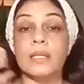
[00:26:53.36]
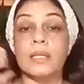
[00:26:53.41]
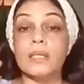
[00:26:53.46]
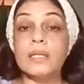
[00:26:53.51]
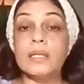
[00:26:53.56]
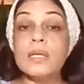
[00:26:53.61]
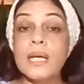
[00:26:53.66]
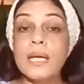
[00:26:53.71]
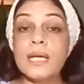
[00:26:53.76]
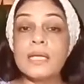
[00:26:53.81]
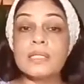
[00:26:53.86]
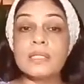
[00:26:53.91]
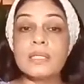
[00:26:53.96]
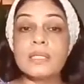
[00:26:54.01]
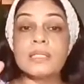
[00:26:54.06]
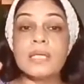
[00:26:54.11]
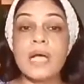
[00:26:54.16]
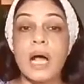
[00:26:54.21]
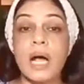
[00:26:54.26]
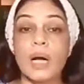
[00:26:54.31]
The next
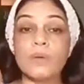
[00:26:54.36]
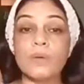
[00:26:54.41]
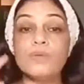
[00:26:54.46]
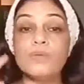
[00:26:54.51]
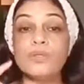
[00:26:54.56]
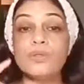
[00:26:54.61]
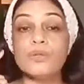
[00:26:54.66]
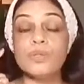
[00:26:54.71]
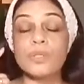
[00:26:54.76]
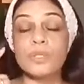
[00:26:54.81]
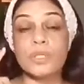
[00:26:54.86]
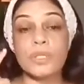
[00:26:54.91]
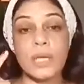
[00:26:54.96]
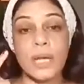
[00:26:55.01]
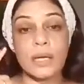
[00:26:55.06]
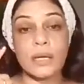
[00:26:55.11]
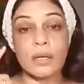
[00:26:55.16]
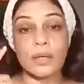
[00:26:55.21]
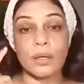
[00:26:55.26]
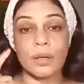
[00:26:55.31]
is how to
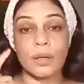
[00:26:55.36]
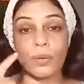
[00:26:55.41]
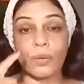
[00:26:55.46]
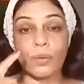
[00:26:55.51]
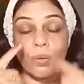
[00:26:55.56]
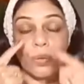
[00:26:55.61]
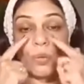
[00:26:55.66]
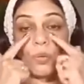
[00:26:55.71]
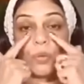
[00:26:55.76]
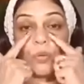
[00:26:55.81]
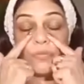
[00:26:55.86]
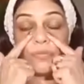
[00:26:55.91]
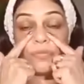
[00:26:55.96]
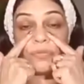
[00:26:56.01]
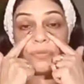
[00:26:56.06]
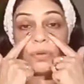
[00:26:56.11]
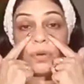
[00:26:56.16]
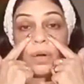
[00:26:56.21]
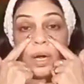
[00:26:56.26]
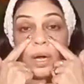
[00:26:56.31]
take care of
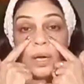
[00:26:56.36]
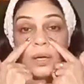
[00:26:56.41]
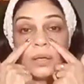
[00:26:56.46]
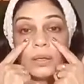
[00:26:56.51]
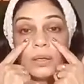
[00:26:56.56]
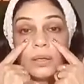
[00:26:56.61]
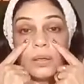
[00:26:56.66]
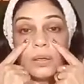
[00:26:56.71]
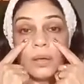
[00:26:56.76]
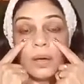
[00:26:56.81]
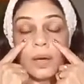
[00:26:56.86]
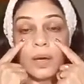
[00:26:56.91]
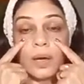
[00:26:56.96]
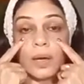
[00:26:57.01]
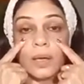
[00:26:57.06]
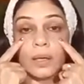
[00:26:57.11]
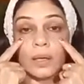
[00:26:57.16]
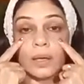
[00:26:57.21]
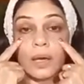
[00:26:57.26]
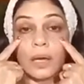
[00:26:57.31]
the under
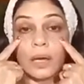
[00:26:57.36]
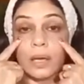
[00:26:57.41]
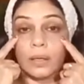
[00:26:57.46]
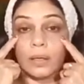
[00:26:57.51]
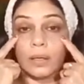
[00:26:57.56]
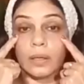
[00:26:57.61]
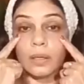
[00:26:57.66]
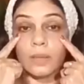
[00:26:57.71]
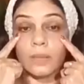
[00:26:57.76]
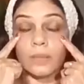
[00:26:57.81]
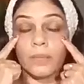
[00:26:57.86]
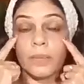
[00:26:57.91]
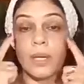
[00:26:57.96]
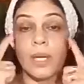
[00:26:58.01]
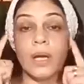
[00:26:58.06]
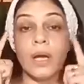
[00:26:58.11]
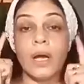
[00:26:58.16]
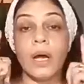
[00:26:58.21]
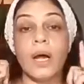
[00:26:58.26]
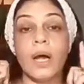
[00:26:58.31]
eye area.
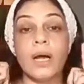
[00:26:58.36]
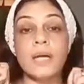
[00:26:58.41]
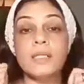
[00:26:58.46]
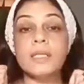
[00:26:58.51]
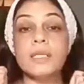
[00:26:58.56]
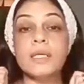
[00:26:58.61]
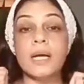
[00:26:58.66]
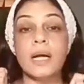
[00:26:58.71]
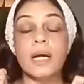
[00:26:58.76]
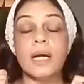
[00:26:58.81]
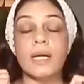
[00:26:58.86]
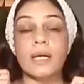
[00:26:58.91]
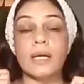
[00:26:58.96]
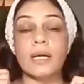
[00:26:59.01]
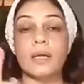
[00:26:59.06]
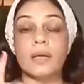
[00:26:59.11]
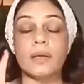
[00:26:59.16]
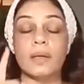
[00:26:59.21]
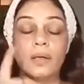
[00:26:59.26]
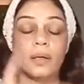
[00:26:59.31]
Under eye
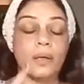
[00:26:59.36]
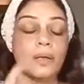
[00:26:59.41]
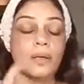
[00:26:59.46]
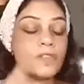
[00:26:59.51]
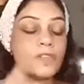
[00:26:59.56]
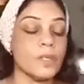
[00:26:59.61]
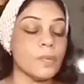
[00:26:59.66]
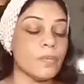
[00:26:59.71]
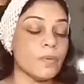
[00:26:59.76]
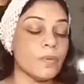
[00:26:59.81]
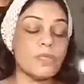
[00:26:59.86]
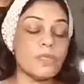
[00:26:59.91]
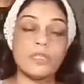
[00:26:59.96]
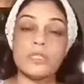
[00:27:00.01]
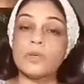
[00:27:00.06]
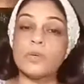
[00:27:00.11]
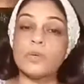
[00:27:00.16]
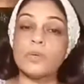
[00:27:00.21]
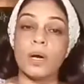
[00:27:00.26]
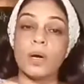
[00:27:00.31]
area, if suppose
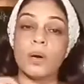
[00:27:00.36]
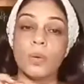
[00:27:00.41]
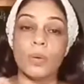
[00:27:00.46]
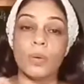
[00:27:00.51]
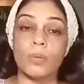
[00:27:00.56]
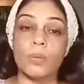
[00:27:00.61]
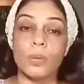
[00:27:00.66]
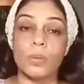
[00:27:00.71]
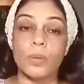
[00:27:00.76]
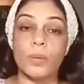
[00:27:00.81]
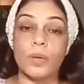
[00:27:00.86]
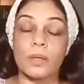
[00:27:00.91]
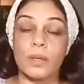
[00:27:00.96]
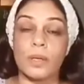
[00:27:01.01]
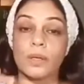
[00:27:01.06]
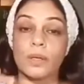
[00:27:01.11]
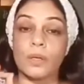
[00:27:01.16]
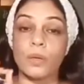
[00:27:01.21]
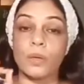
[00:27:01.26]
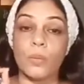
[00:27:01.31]
you are
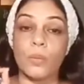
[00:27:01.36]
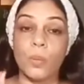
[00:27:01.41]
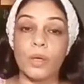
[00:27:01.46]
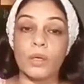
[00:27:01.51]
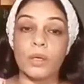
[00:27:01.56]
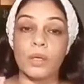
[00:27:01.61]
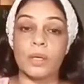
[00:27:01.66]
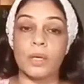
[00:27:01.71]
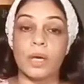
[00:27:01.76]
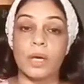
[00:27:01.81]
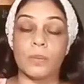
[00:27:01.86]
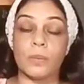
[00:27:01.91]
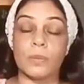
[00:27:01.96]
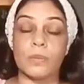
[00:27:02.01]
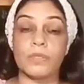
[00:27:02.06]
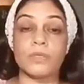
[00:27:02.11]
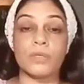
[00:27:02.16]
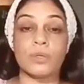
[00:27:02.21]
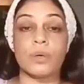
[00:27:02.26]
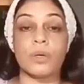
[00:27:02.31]
overworking, your working
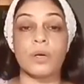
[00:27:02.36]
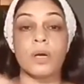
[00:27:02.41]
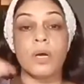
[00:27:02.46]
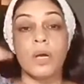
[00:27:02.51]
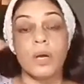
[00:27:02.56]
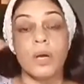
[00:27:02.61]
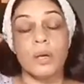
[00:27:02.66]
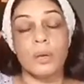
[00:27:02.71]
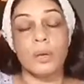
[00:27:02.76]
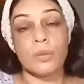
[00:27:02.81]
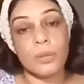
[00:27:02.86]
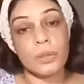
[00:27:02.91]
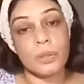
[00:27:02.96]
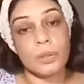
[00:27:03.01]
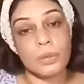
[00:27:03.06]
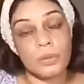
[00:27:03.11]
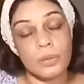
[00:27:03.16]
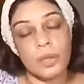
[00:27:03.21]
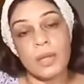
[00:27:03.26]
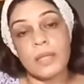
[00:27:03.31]
hours,
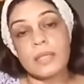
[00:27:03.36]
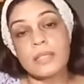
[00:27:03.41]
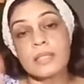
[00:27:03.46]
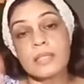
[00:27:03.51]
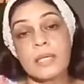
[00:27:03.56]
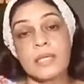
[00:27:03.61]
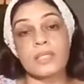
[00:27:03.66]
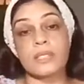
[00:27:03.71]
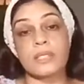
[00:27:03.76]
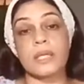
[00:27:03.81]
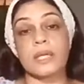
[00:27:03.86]
are such